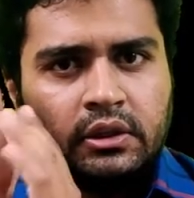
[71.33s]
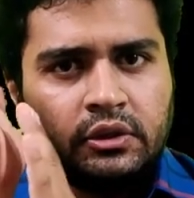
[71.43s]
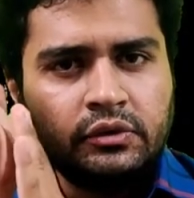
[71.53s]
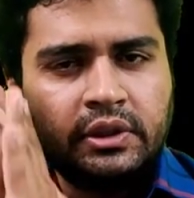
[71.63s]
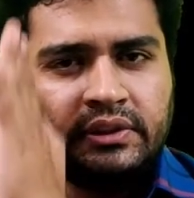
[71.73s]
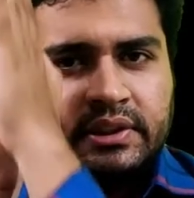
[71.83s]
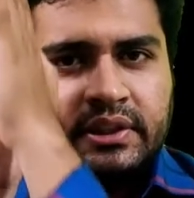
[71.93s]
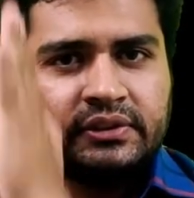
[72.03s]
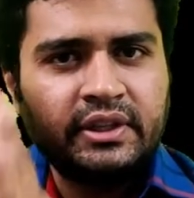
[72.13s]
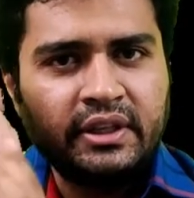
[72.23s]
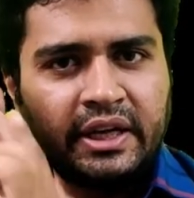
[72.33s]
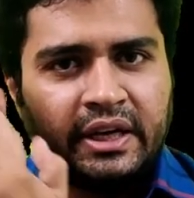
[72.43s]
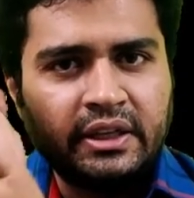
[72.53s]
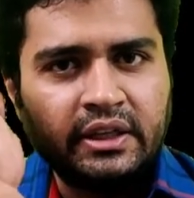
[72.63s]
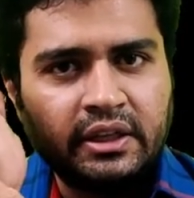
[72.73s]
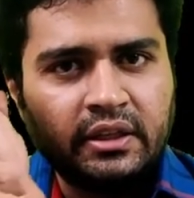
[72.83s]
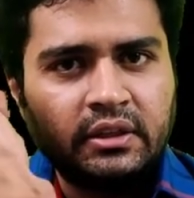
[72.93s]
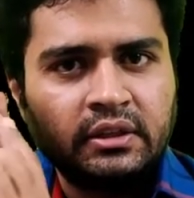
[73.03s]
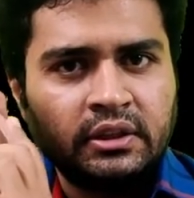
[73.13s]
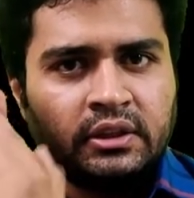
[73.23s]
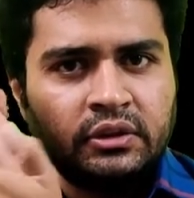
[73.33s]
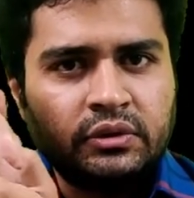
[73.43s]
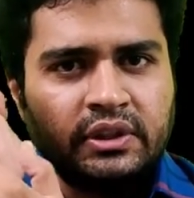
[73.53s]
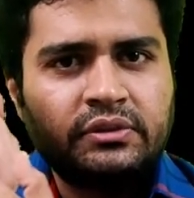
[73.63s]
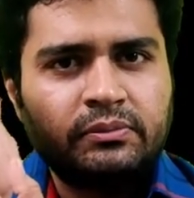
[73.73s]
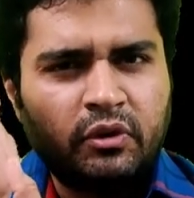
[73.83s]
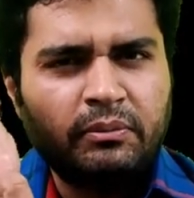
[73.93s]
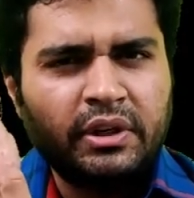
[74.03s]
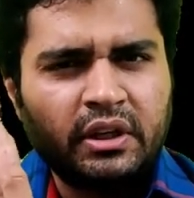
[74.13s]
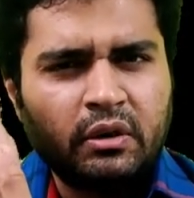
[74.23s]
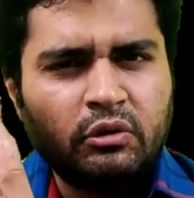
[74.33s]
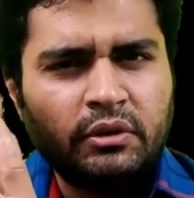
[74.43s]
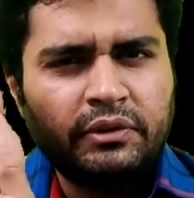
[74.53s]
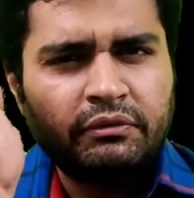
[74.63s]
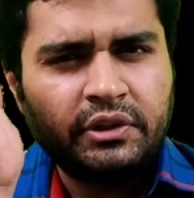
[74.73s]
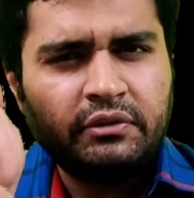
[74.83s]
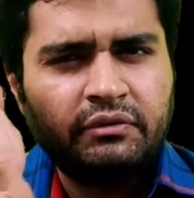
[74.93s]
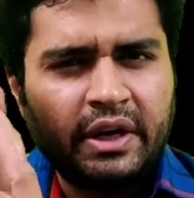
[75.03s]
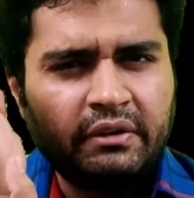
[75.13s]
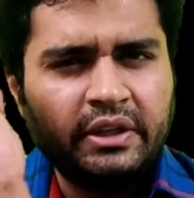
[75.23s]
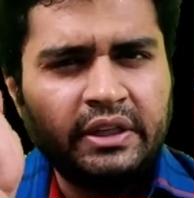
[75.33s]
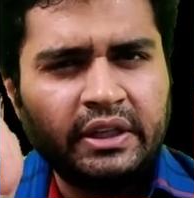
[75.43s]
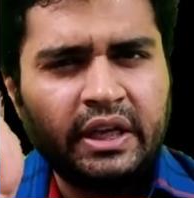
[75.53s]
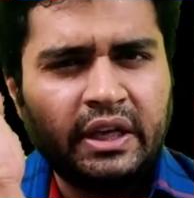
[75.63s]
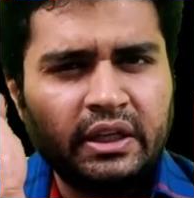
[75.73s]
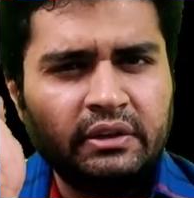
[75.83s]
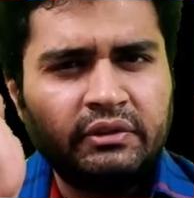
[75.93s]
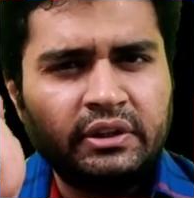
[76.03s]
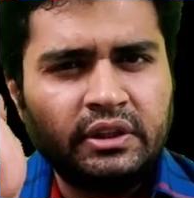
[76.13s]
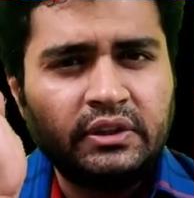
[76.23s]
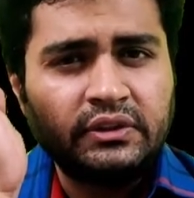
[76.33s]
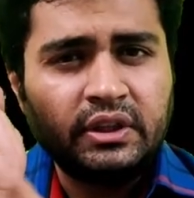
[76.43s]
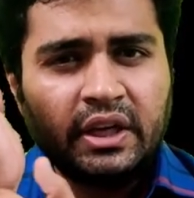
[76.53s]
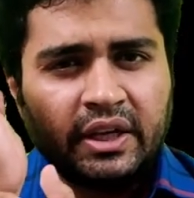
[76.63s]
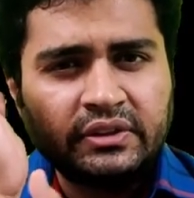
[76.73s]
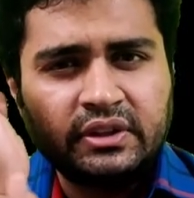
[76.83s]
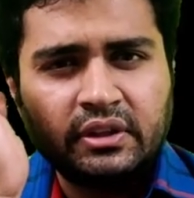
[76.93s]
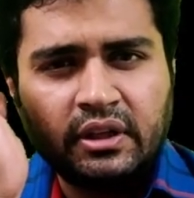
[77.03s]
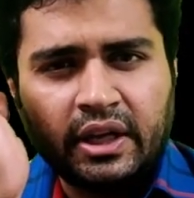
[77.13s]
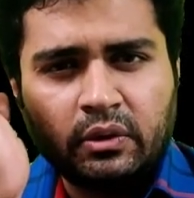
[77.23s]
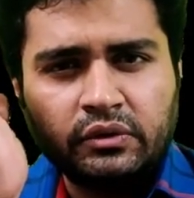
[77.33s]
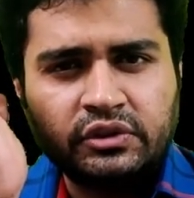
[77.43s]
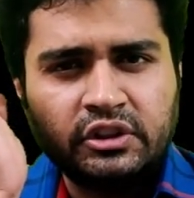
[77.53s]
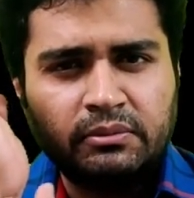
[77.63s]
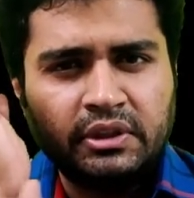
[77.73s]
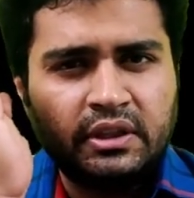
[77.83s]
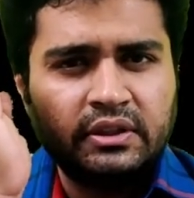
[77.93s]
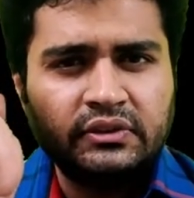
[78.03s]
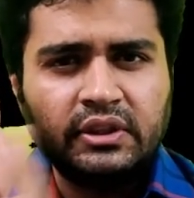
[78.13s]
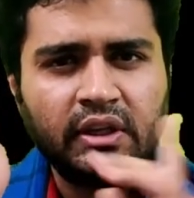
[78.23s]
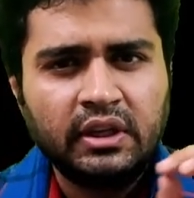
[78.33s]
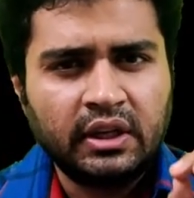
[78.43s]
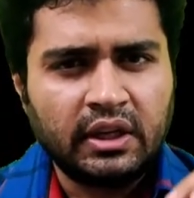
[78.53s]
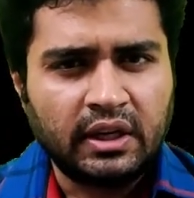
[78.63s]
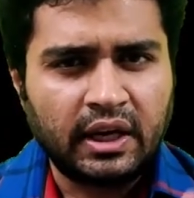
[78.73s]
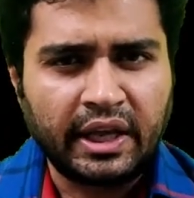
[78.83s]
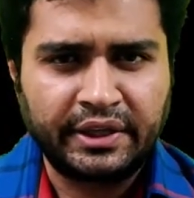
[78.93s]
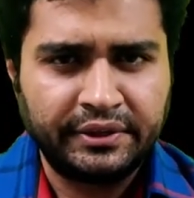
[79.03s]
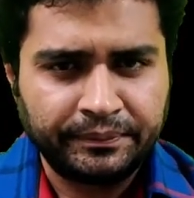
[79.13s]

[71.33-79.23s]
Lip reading: So it is less than 90, hai na? So it's forming around a 55-degree angle with these external acoustic meatus line.